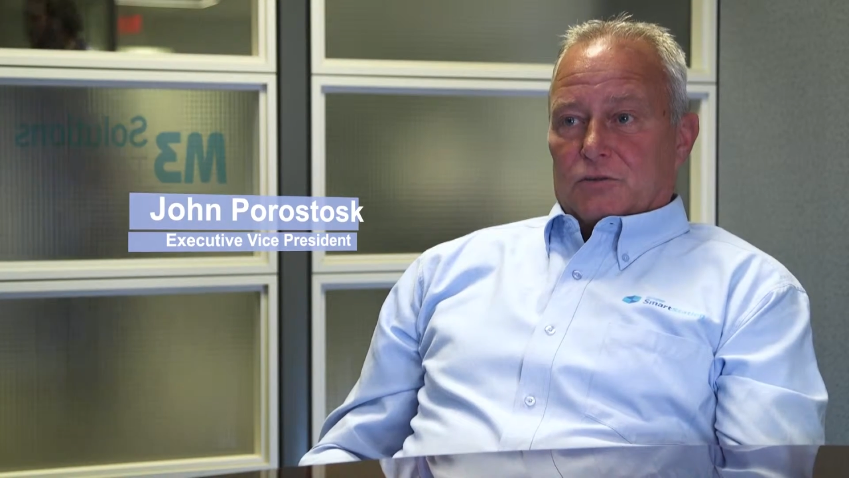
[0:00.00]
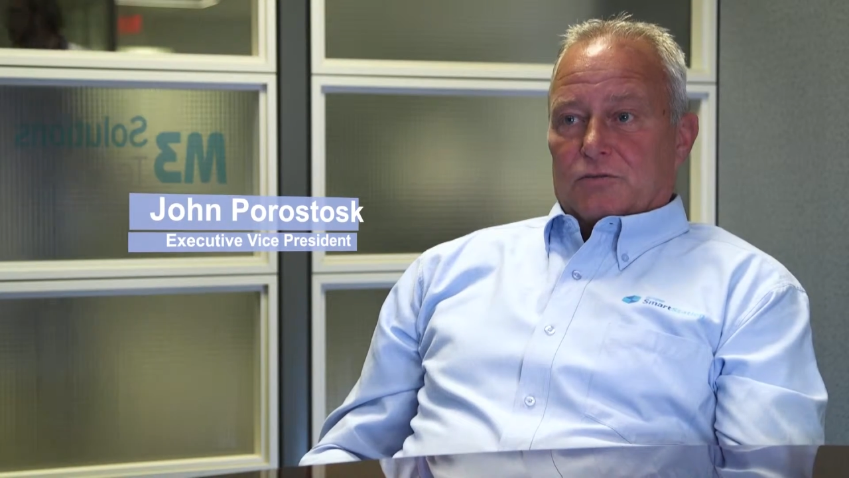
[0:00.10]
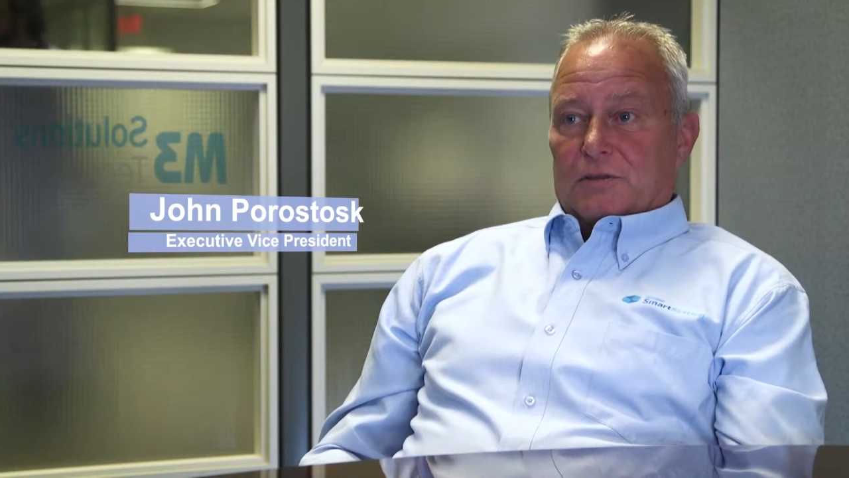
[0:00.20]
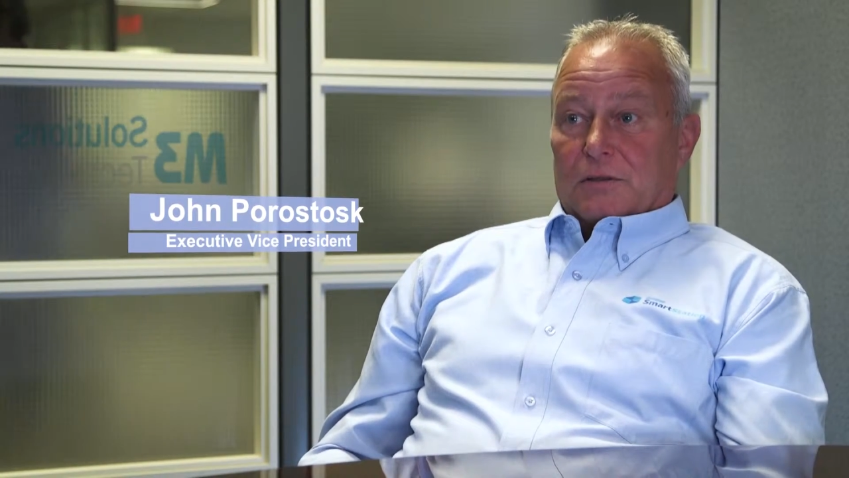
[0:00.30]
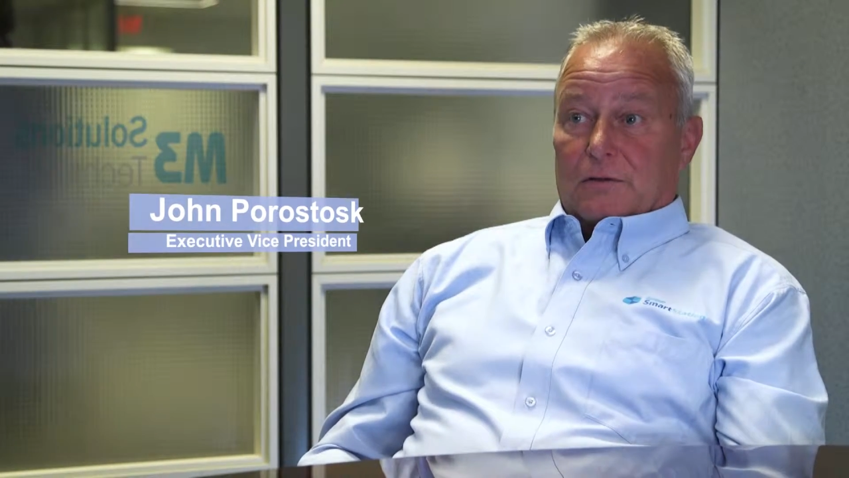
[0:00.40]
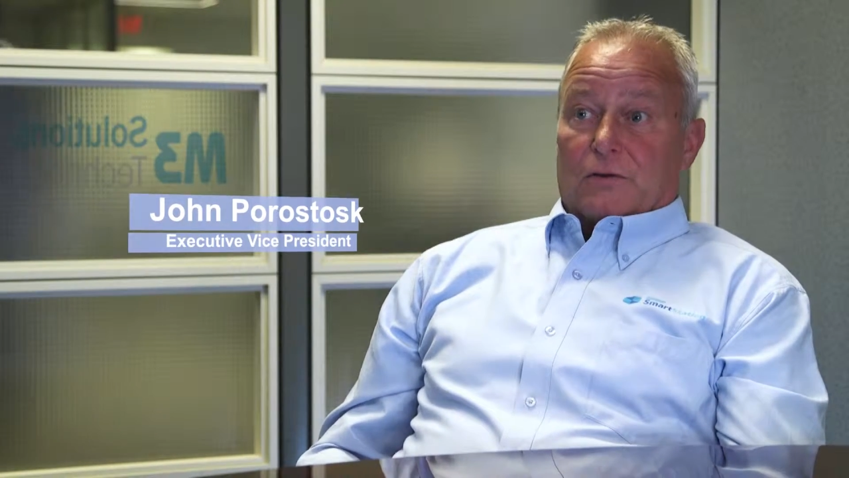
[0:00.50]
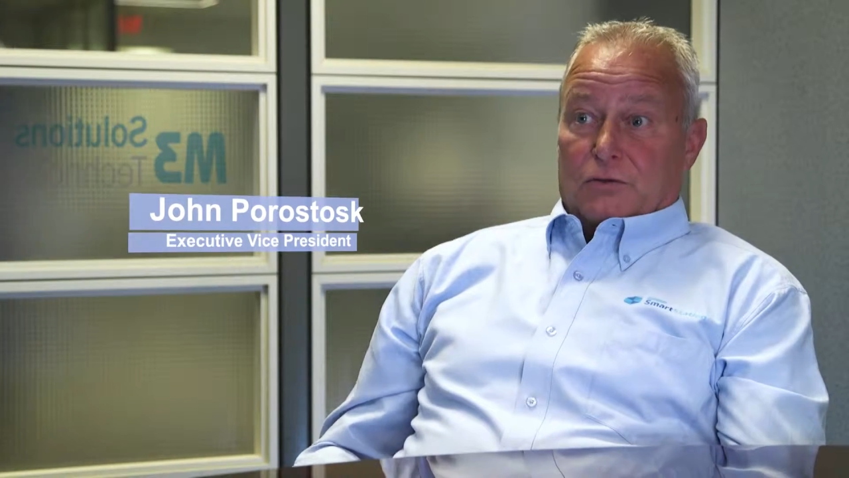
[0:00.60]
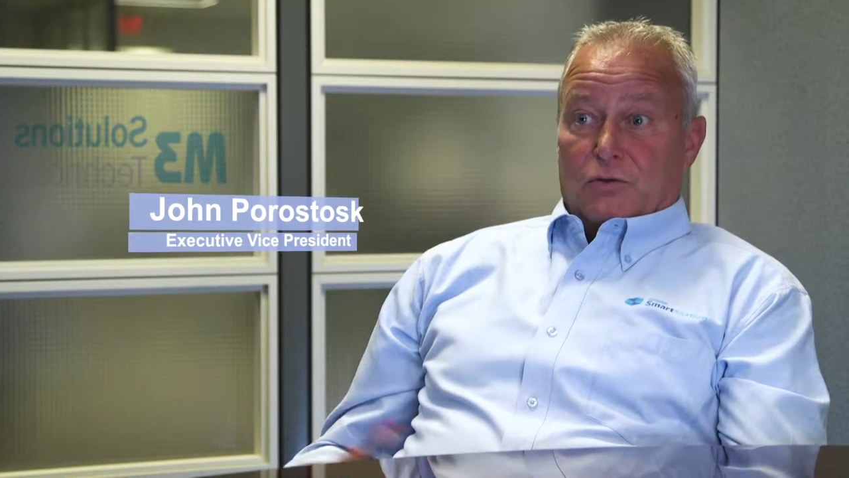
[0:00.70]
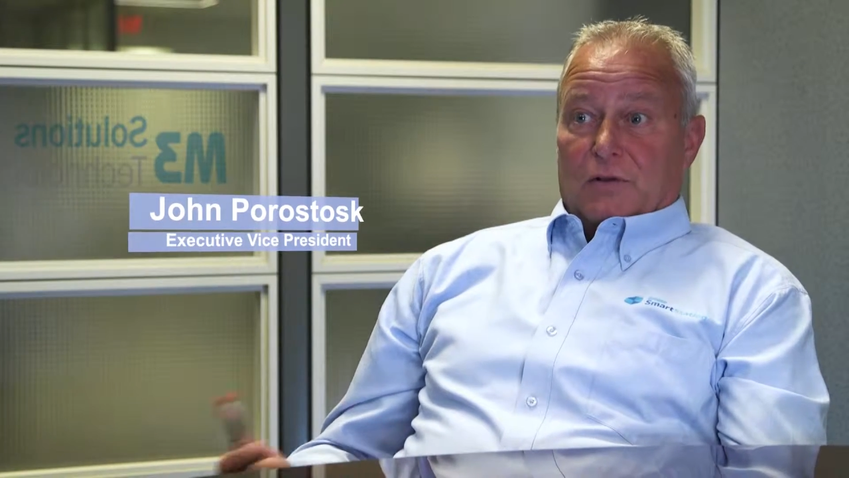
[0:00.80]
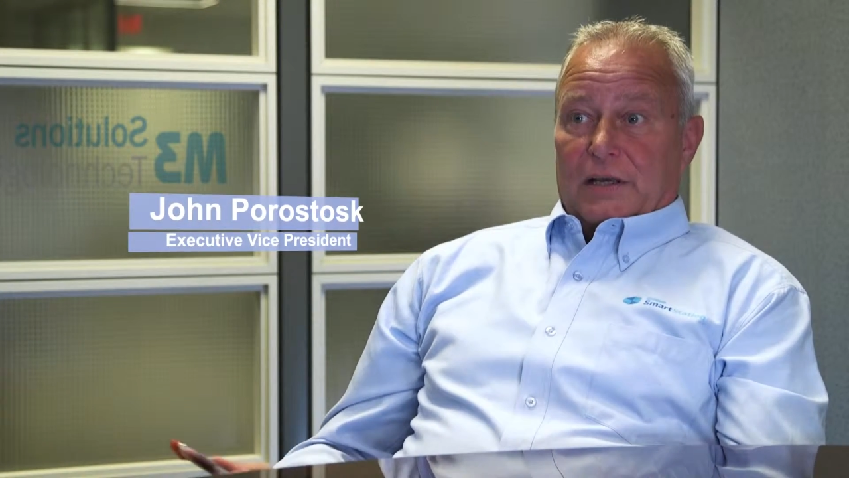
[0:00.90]
using or
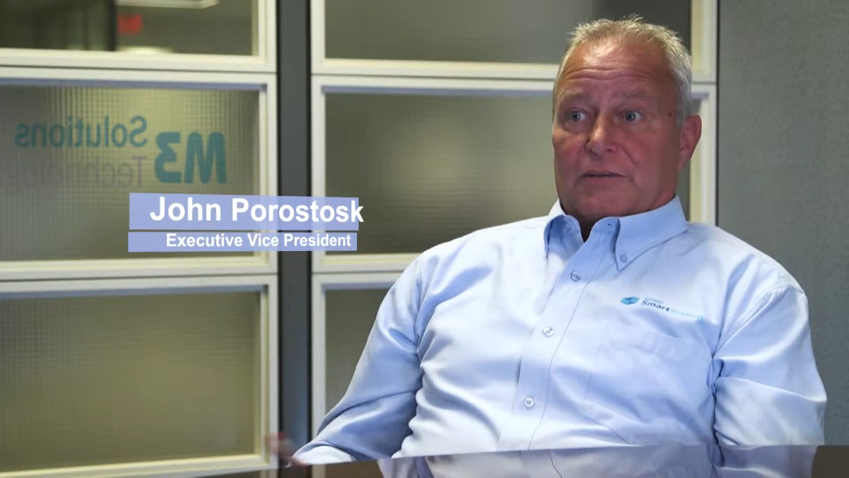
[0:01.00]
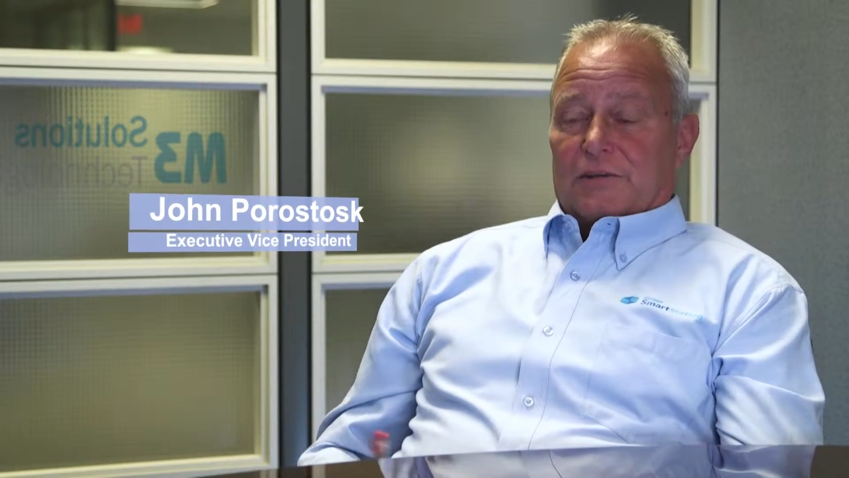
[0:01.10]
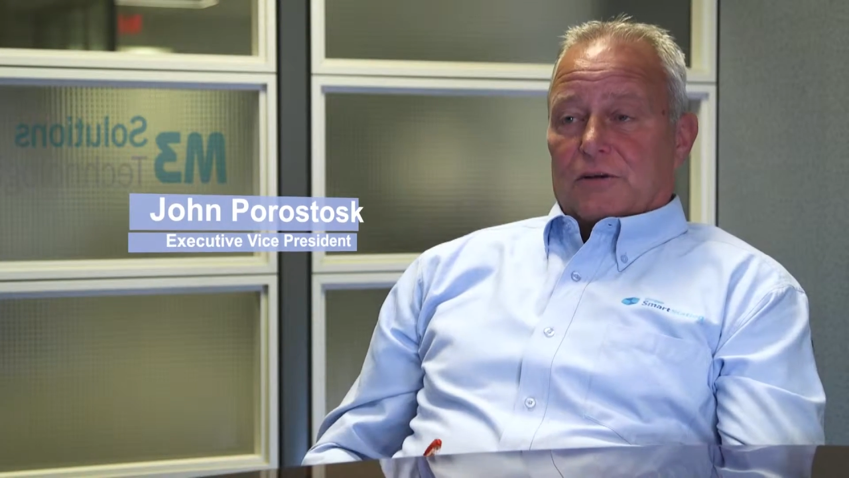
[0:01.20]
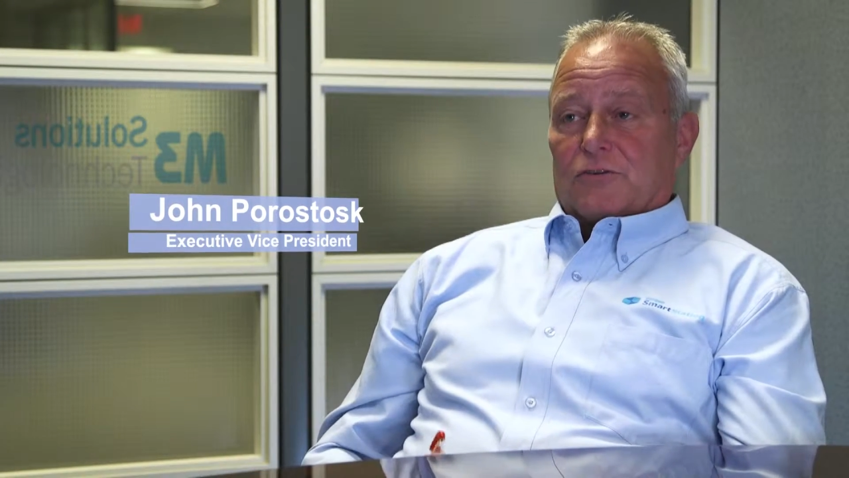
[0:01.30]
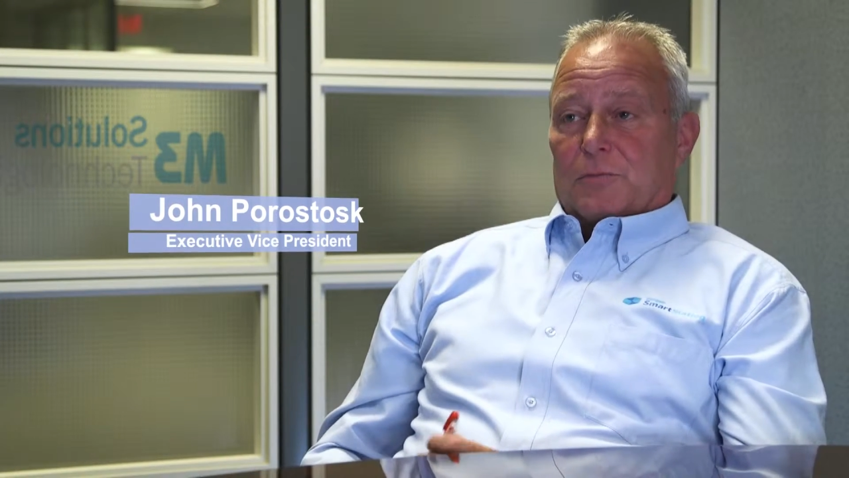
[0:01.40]
utilizing our